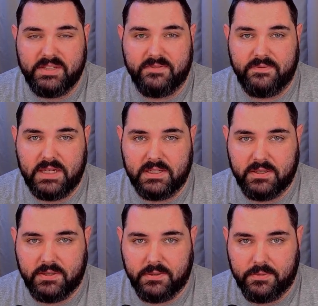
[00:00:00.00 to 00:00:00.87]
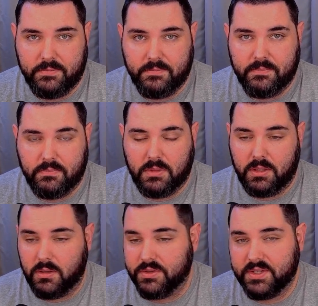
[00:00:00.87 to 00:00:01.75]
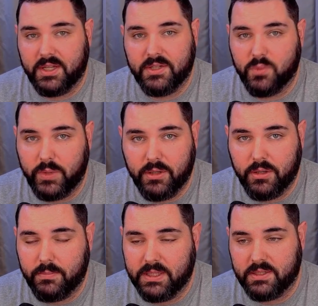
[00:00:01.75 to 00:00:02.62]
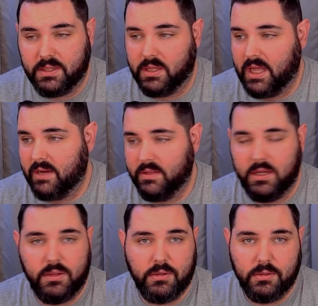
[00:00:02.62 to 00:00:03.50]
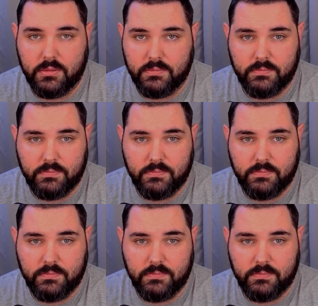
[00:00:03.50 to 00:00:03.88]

feet. I know this sounds weird because a lot of the other